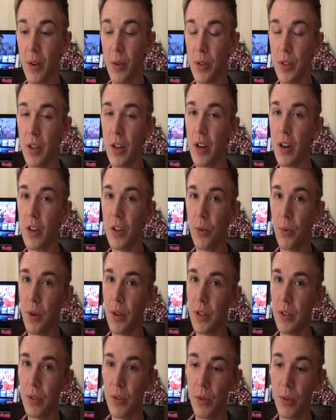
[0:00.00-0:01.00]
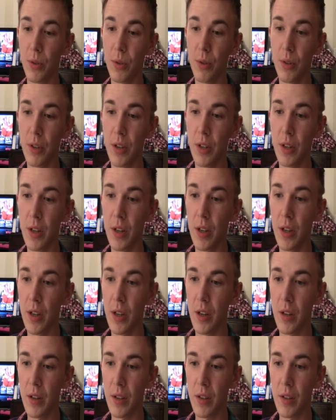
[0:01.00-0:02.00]
Only 122
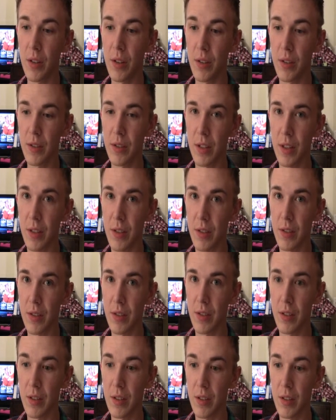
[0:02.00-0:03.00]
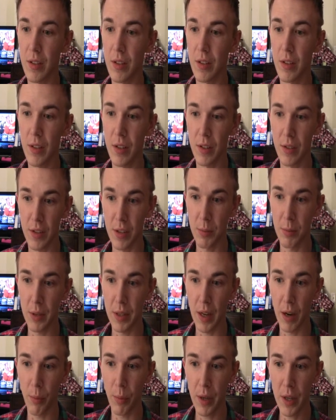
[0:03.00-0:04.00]
since his CP
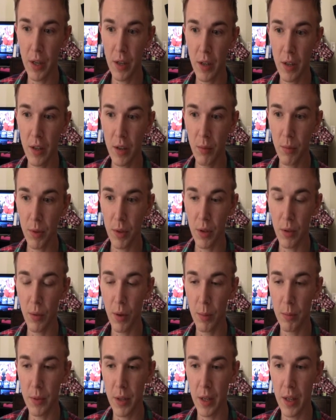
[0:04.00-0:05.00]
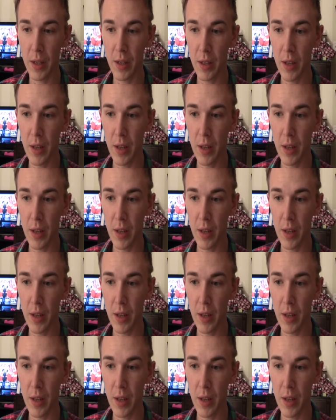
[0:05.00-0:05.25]
got weaker with the new update.